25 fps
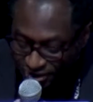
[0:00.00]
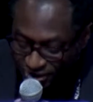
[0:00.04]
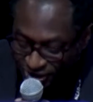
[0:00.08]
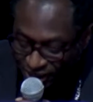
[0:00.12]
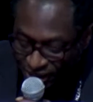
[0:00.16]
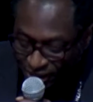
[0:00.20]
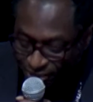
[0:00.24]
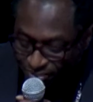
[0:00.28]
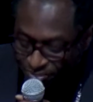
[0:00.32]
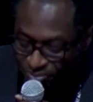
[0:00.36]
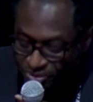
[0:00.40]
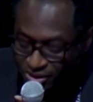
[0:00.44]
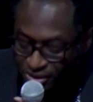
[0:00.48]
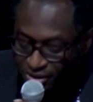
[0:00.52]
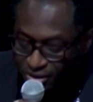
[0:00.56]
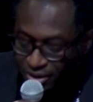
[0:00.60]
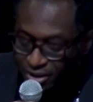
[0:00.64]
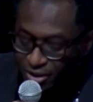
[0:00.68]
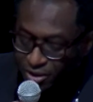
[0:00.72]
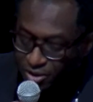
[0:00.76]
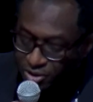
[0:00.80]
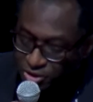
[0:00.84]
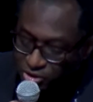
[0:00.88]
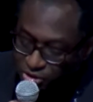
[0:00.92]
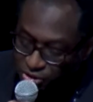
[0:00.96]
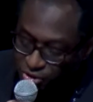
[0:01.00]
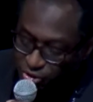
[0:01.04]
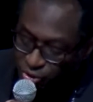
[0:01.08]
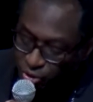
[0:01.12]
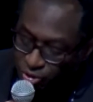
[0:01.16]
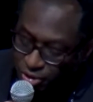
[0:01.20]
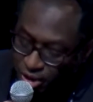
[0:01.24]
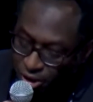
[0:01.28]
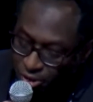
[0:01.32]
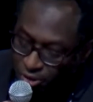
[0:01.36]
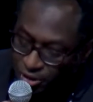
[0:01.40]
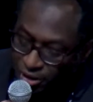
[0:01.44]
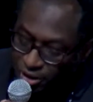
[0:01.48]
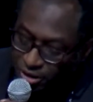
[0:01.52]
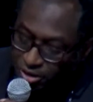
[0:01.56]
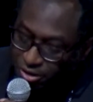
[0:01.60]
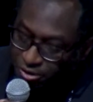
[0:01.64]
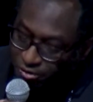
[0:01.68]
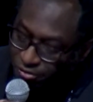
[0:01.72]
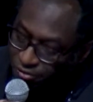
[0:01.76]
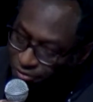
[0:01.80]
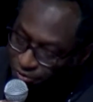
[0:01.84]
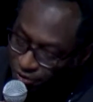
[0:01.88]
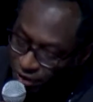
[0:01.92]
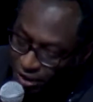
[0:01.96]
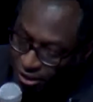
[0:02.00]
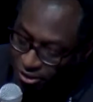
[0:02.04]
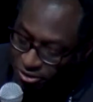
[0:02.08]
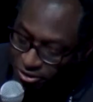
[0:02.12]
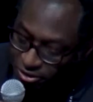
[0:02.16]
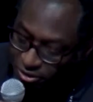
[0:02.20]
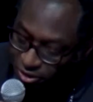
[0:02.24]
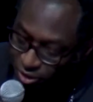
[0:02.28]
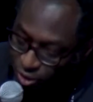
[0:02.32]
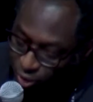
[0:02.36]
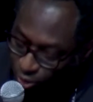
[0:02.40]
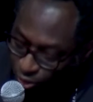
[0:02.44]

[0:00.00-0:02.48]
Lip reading: attempts to not only convert the